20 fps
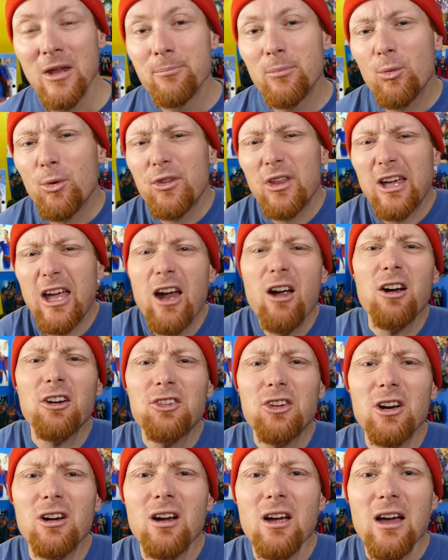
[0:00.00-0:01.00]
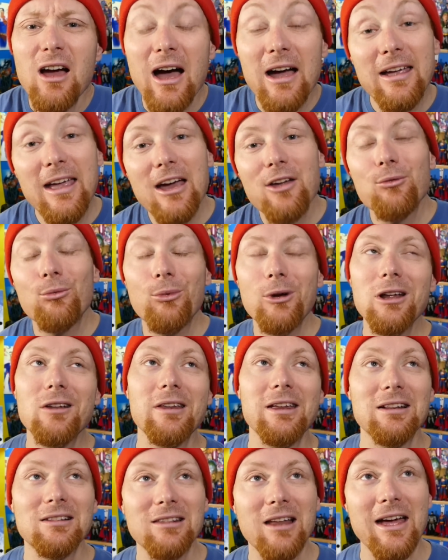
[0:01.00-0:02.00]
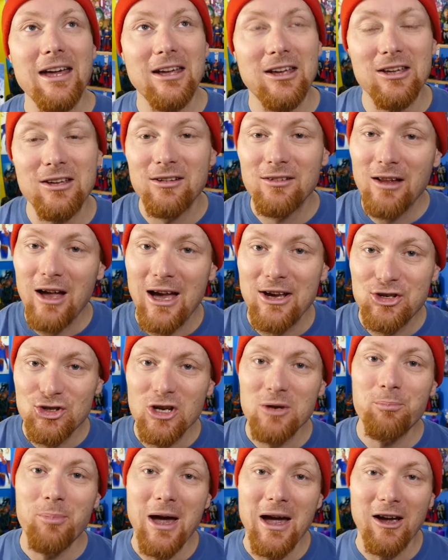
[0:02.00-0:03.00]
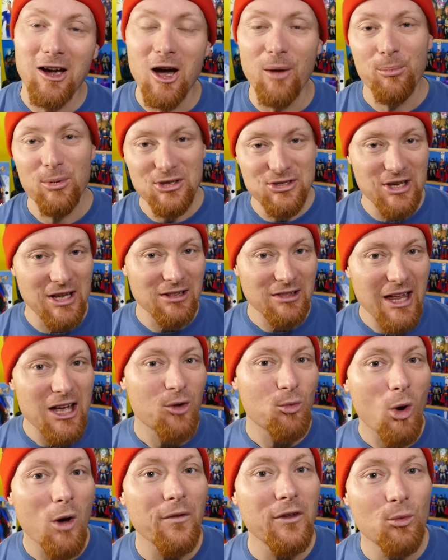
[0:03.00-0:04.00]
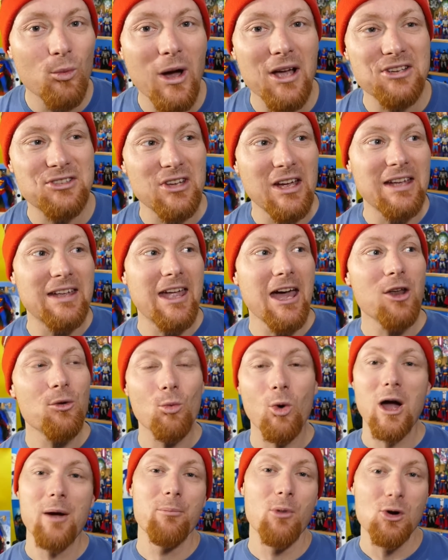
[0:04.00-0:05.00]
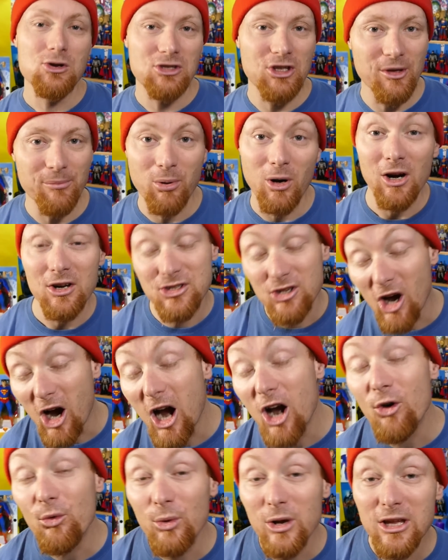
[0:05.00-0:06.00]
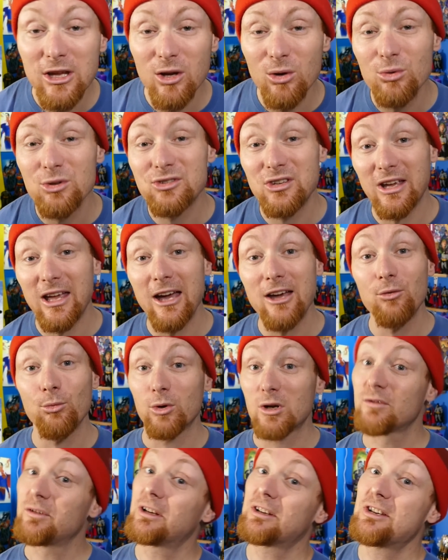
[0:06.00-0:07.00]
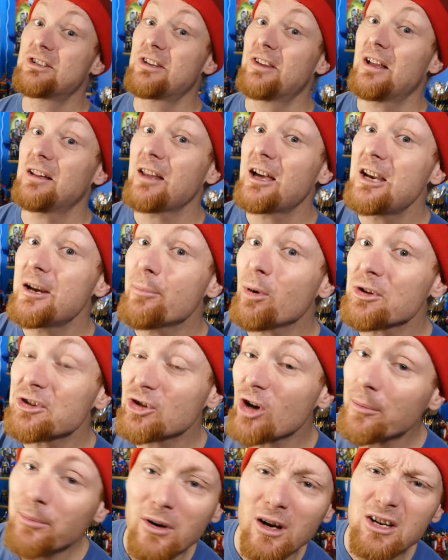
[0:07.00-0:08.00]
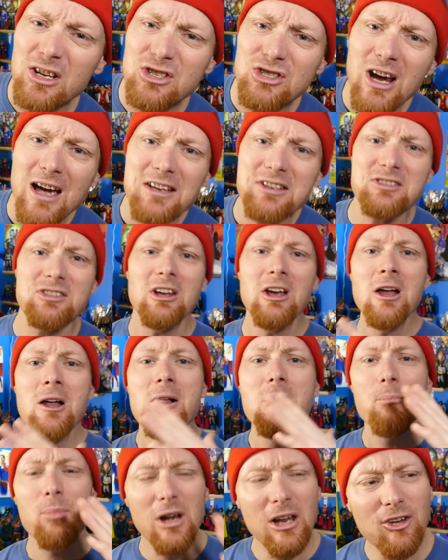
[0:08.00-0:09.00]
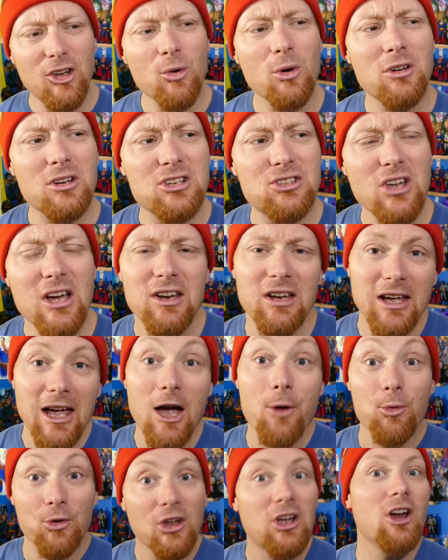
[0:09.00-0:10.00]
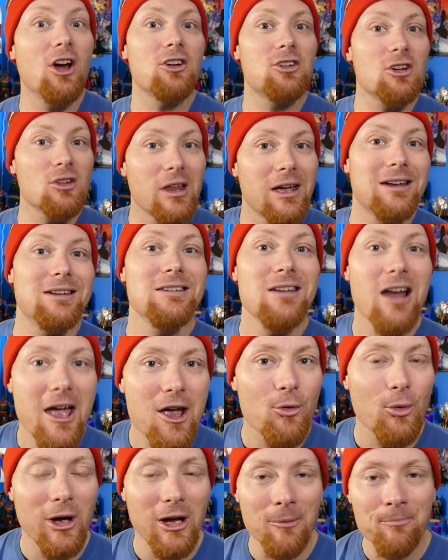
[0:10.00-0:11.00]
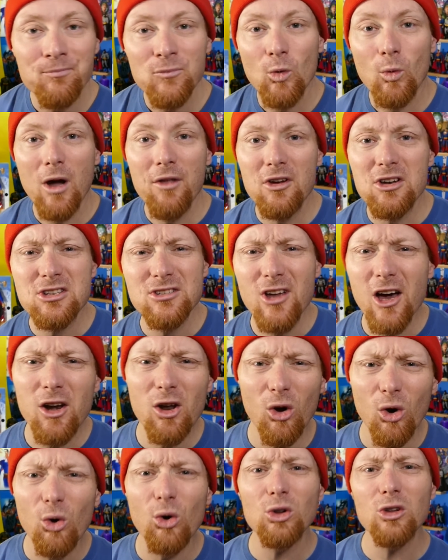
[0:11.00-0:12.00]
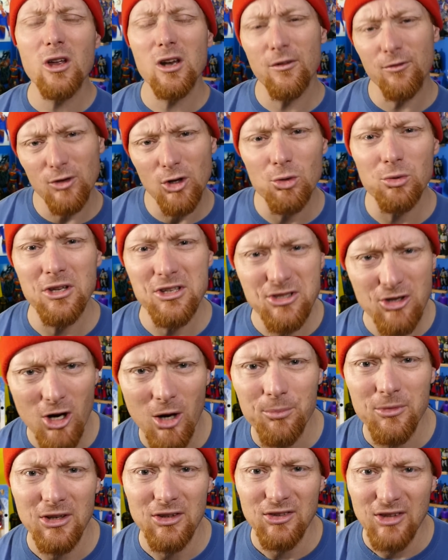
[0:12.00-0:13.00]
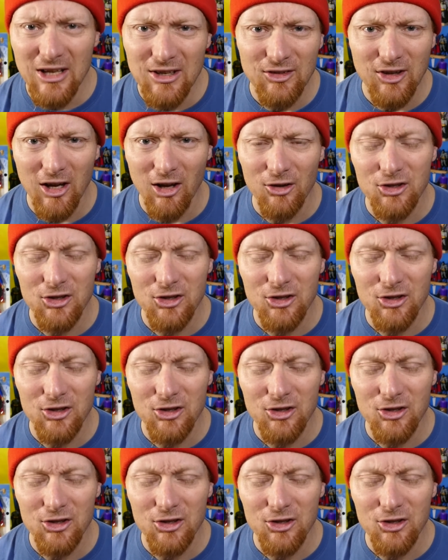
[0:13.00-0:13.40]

but with a character, again, really like, I should back up and say, like Wally West, I get why most of the parts are reused. Again, would have liked to see that lightning bolt sculpted on his chest, but I do understand, again, with a character like Nightwing, why there's not a whole lot of newly sculpted detail.